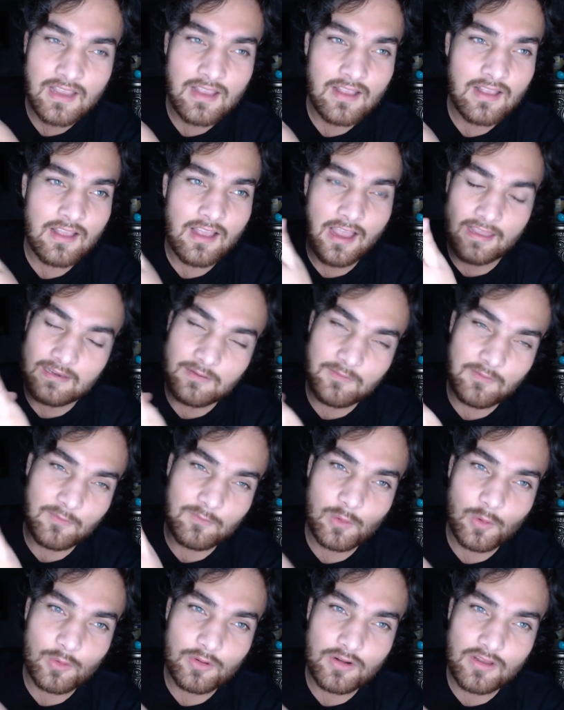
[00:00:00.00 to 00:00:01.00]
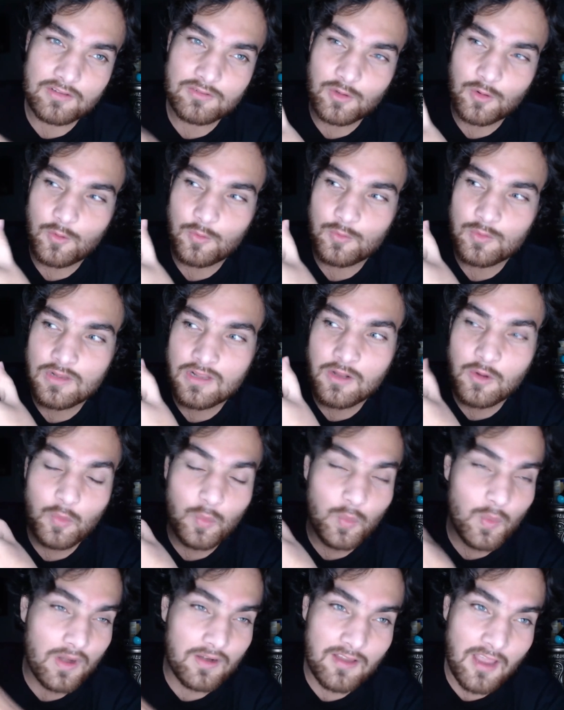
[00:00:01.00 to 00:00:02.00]
I live in Florida, so
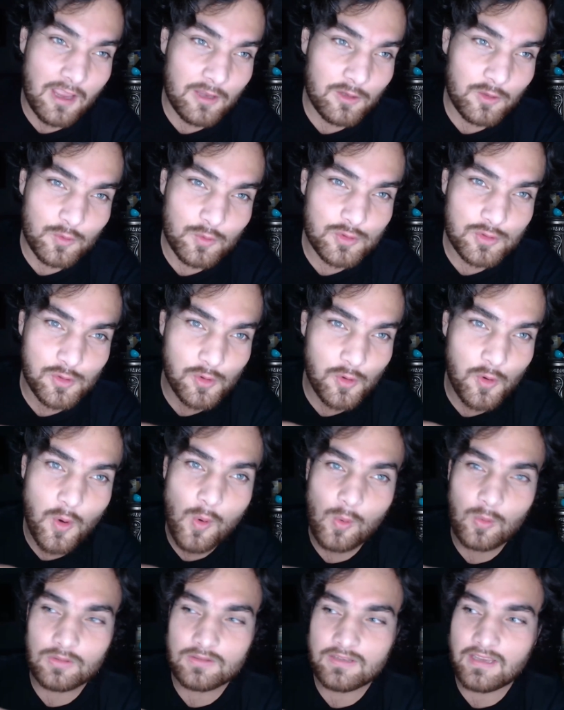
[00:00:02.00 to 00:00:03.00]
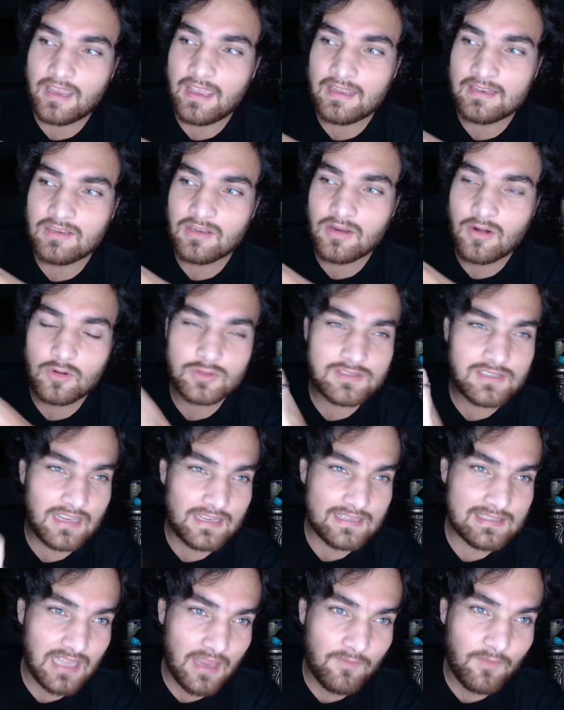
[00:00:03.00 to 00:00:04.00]
we're not used to cold, and stay
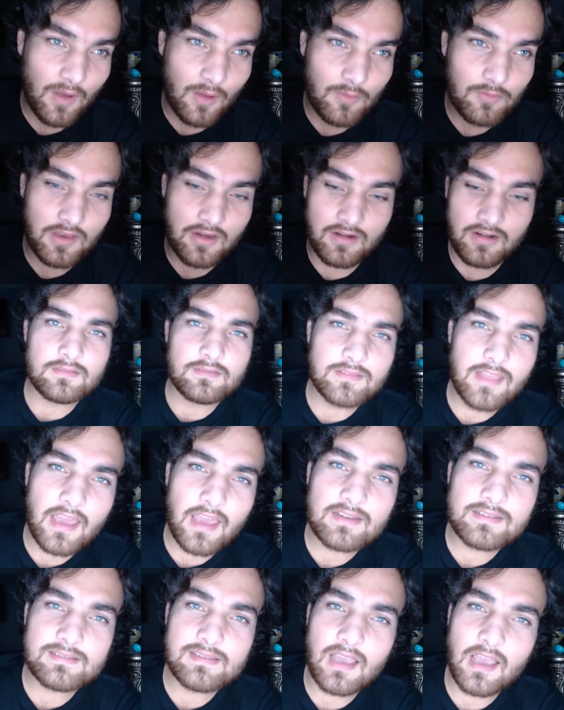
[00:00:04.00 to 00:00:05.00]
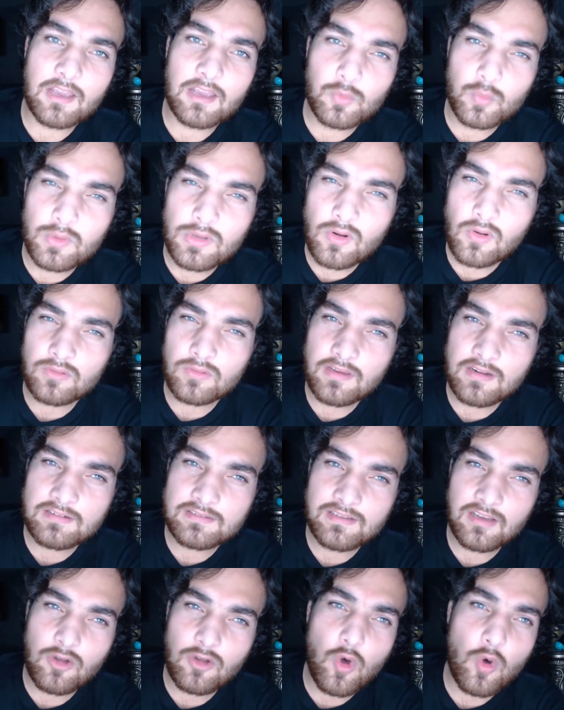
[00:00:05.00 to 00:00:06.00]
safe out there. That aside, we know
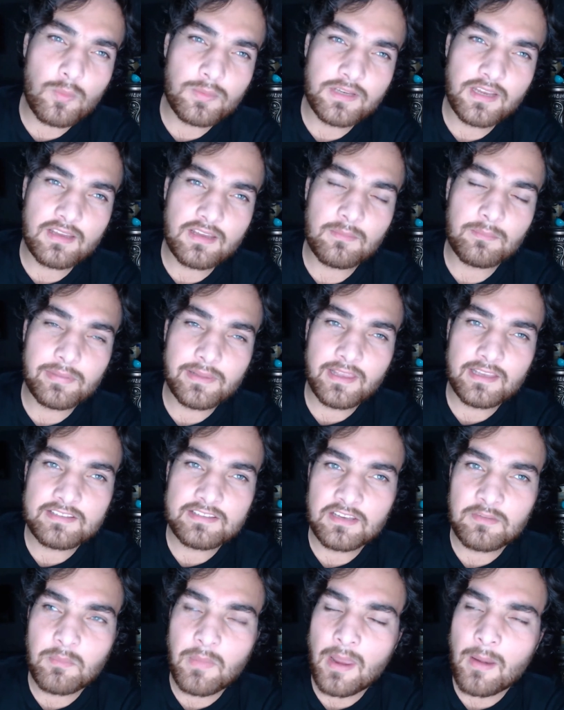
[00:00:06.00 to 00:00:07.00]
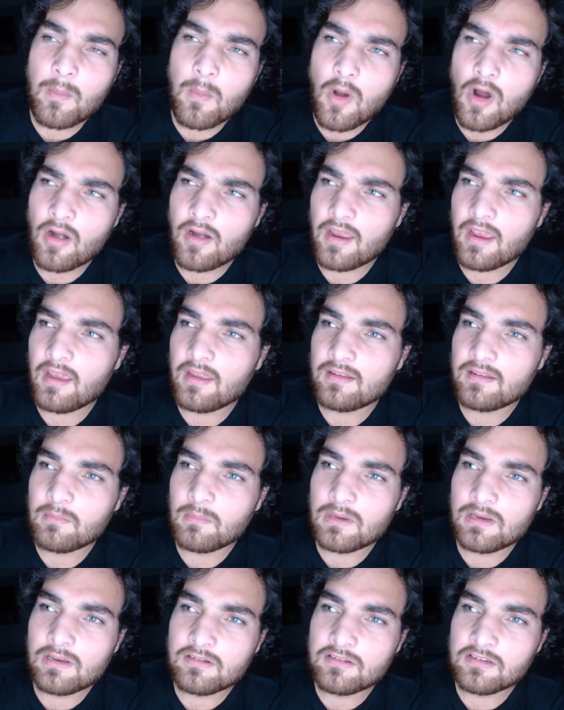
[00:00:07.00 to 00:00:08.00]
there's a coup taking place in Myanmar, and the
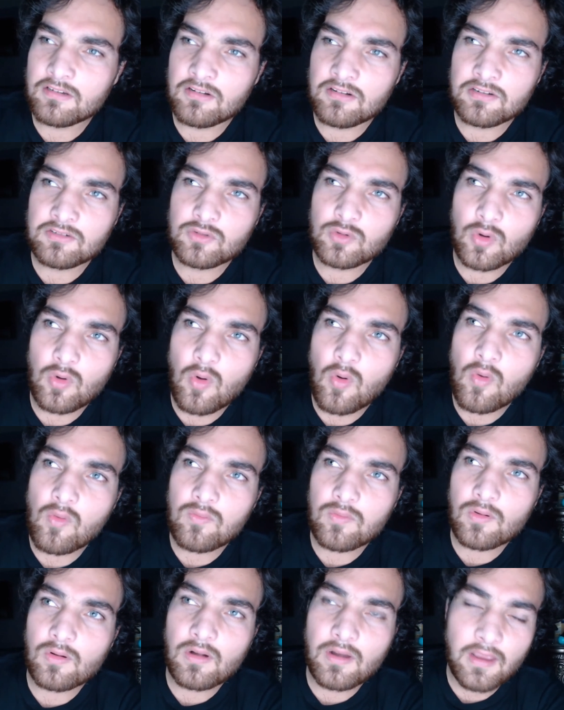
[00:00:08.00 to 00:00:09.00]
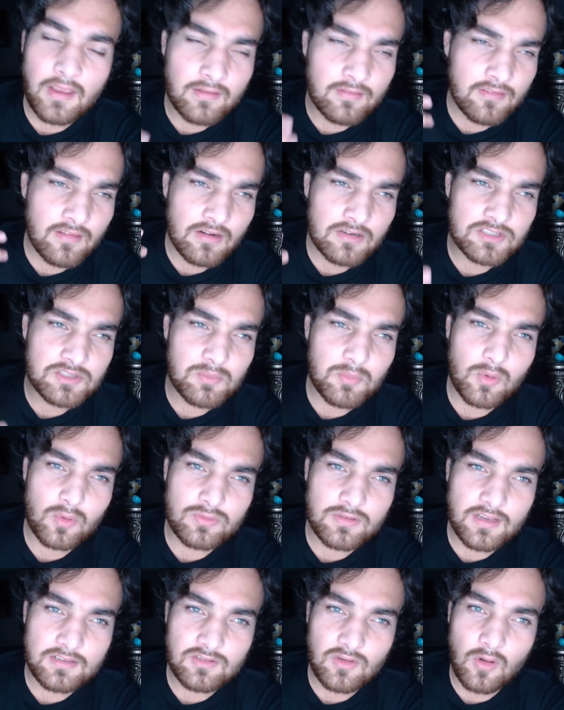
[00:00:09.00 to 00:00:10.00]
military took over, and there's
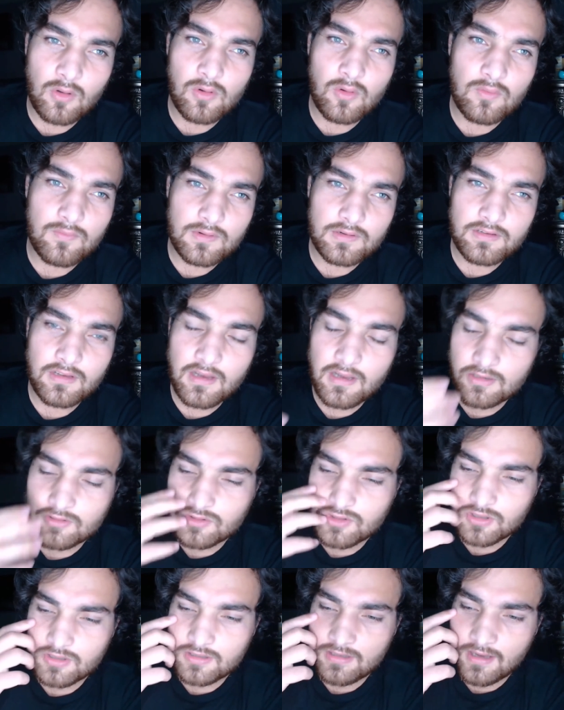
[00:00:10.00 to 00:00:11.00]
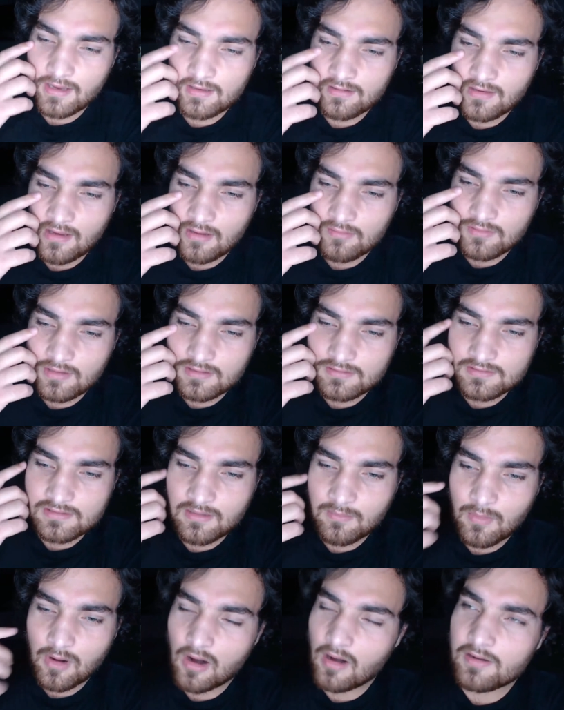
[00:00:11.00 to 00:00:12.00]
protests all over the country. And now there's
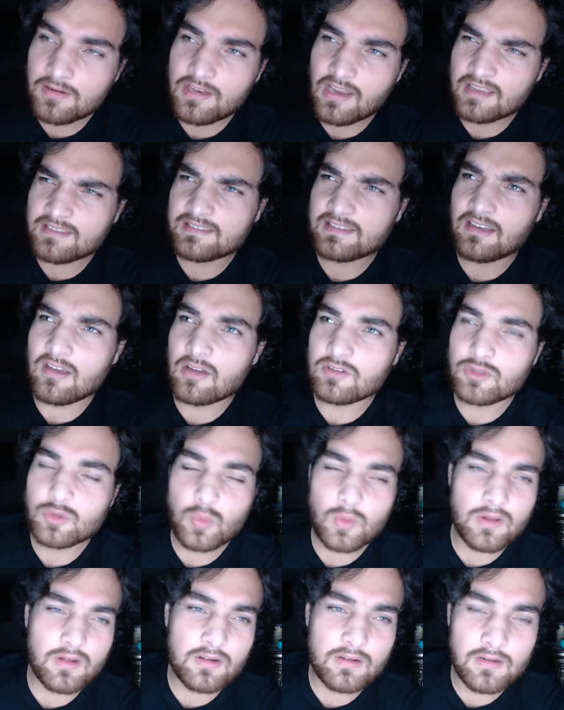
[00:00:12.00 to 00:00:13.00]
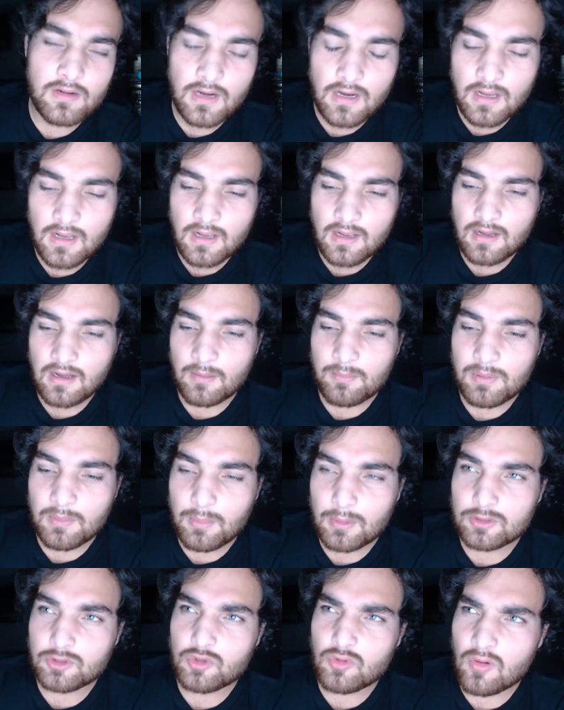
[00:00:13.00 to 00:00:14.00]
some art I see on Twitter,
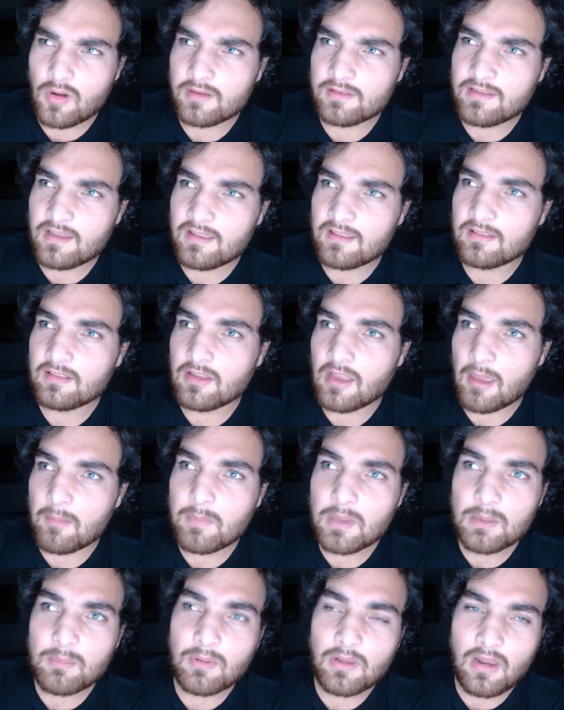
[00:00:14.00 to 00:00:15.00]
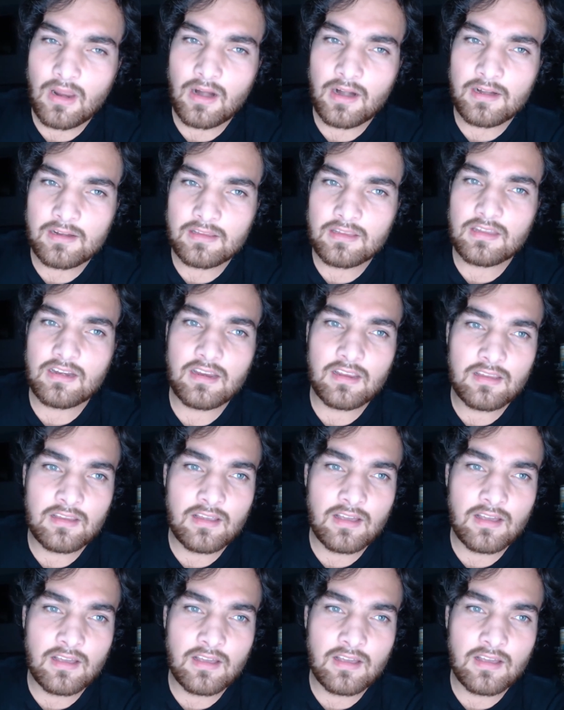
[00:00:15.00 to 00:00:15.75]
people drawing that people are getting